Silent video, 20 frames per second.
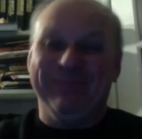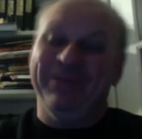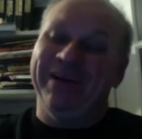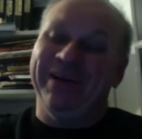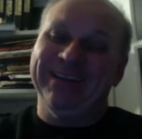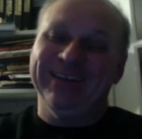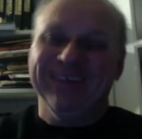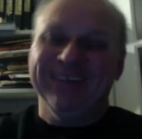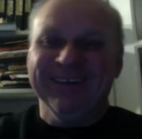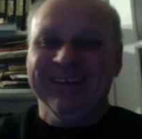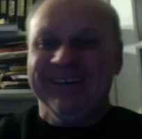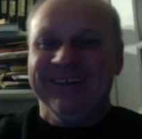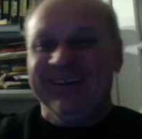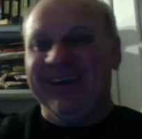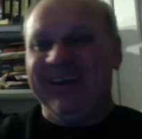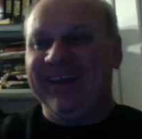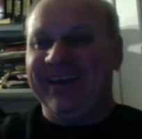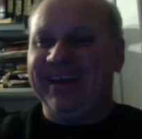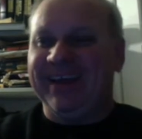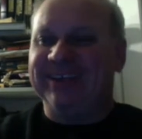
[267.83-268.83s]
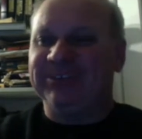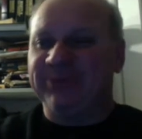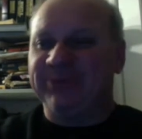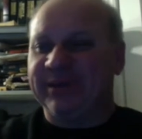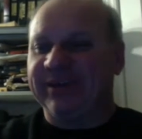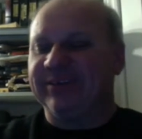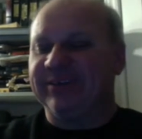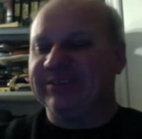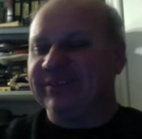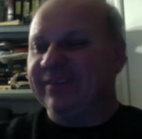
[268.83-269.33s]
But yeah, that's the way
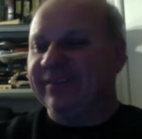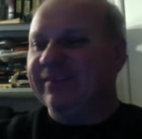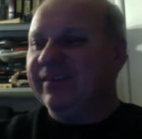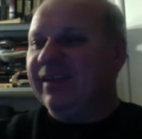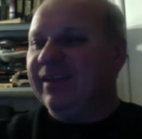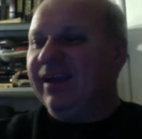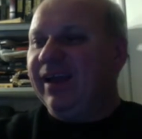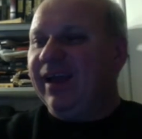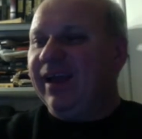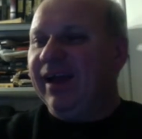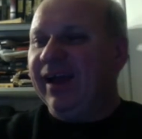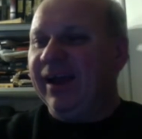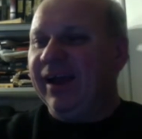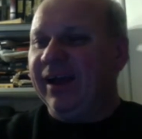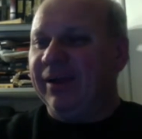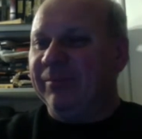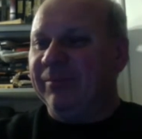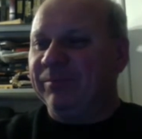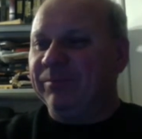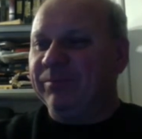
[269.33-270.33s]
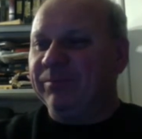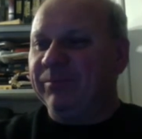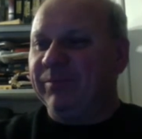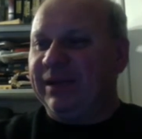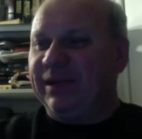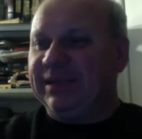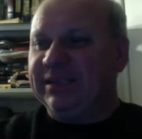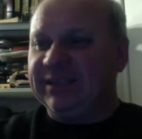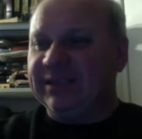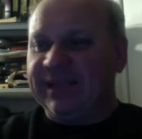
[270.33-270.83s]
it goes.
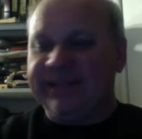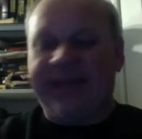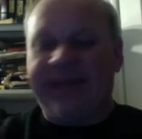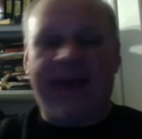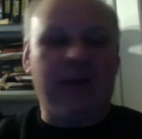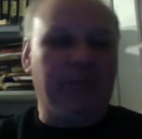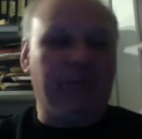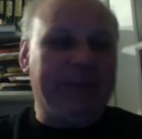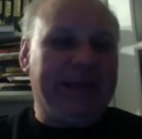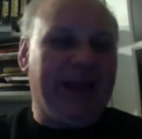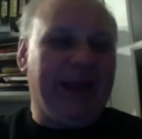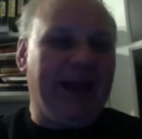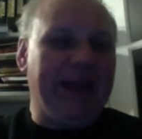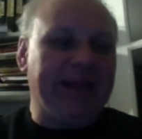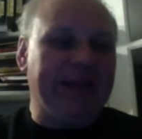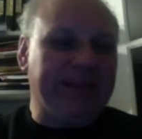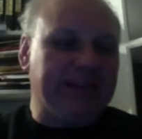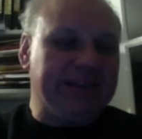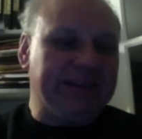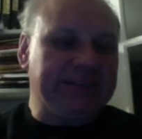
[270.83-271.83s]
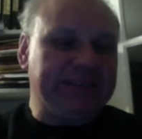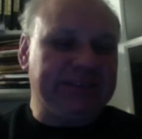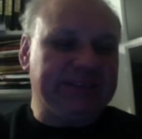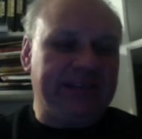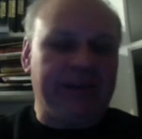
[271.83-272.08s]
But that'll be high on the list.